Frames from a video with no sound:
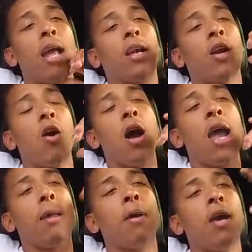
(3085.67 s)
I had a car.
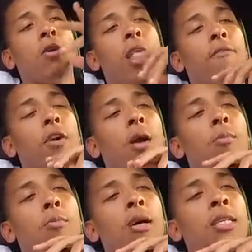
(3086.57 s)
I had my Hellcat for a
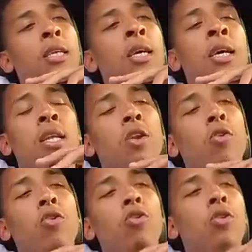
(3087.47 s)
couple months. No
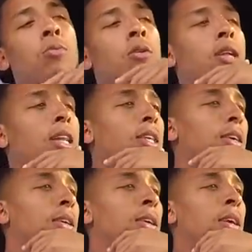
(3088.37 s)
YouTube, no
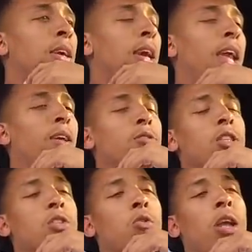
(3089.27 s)
nothing and it was
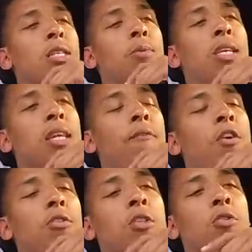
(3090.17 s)
just so crazy because I
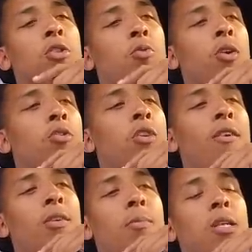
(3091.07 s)
felt so surreal
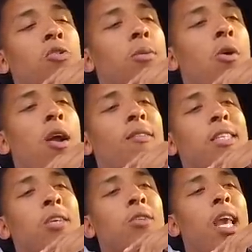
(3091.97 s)
driving in my dream car every
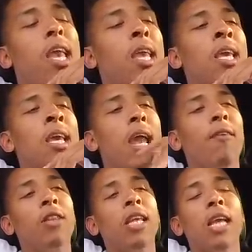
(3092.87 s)
single day.
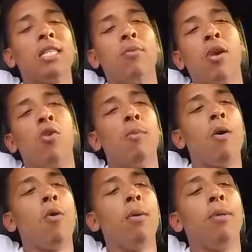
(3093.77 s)
Everything hasn't been going my
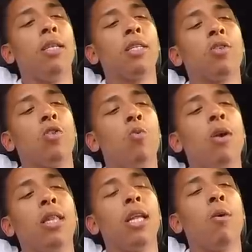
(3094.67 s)
way, but this is the
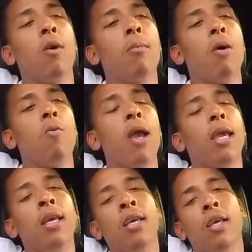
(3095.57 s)
one thing that went my
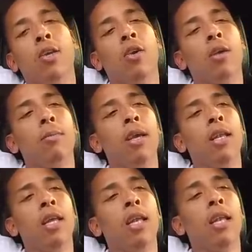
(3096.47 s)
way. You know what I
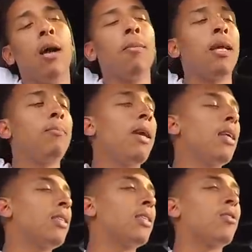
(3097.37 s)
mean? And I'm like,
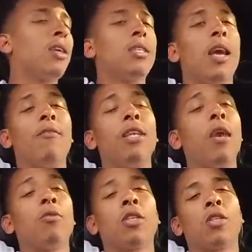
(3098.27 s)
man, this is crazy. Every
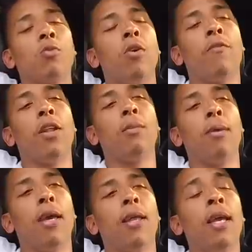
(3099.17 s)
day was a surreal feeling,
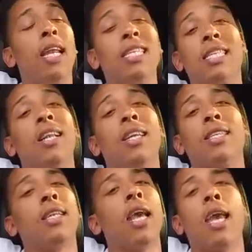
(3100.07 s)
man, and it still
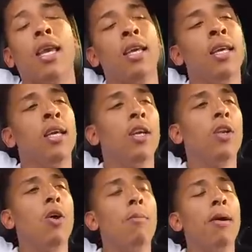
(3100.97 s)
is today.
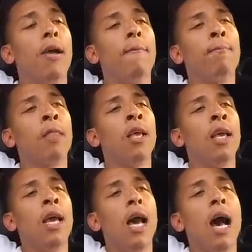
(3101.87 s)
You know, but
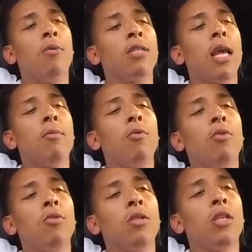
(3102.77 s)
I was
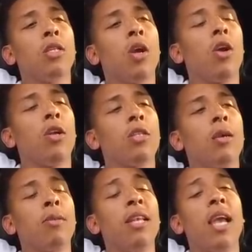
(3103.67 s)
able to turn
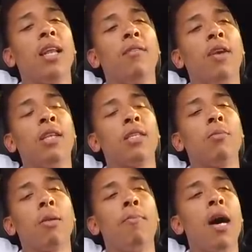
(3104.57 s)
something negative into
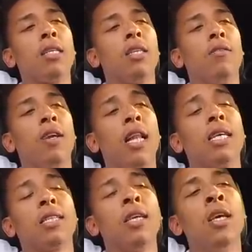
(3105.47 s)
something positive, and
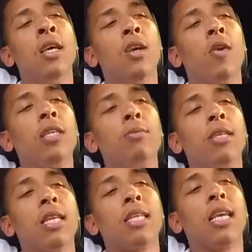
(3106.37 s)
that's crazy
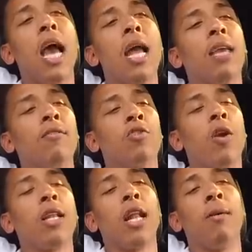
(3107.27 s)
because that's a God-given
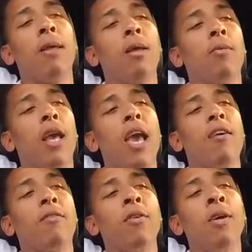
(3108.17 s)
trait that I've been able to
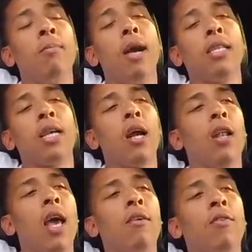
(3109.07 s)
have my entire
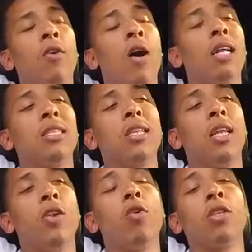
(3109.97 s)
life. You know, I just
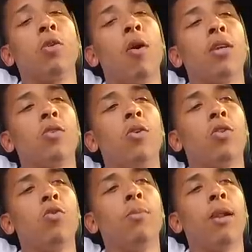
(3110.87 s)
didn't notice it while I was going
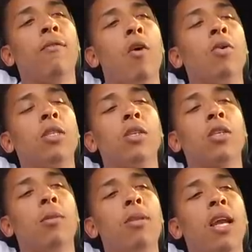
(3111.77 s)
through it, but I've always turned
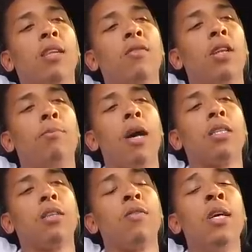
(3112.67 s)
something negative into
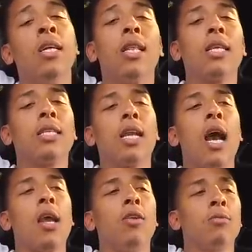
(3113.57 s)
positive, thanks to
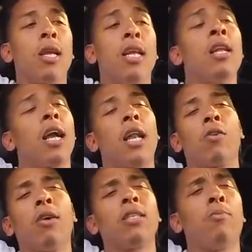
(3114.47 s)
God. You know what I'm saying? And I got
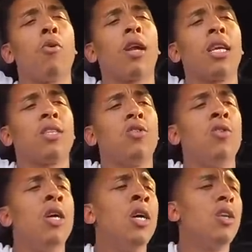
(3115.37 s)
a great support cast too. You
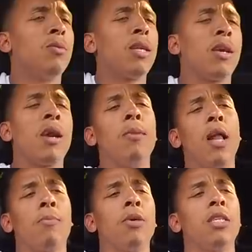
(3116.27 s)
know what I'm saying? Coming
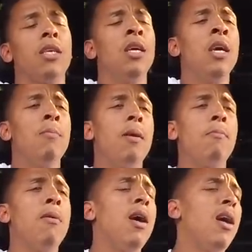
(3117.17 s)
out of prison, my
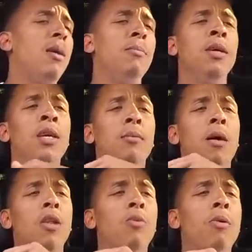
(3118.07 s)
mom
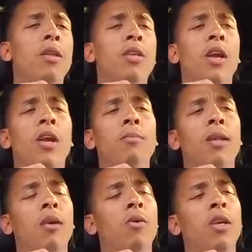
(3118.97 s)
my little brother Derry,
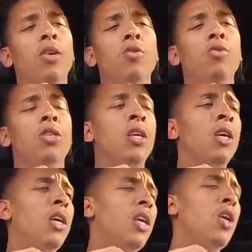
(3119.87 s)
man, they were huge,
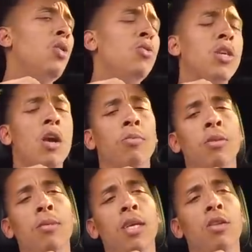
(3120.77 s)
huge help
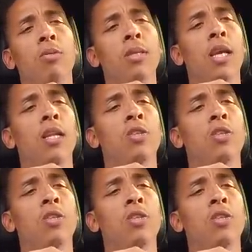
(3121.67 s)
to me. You know what I'm saying?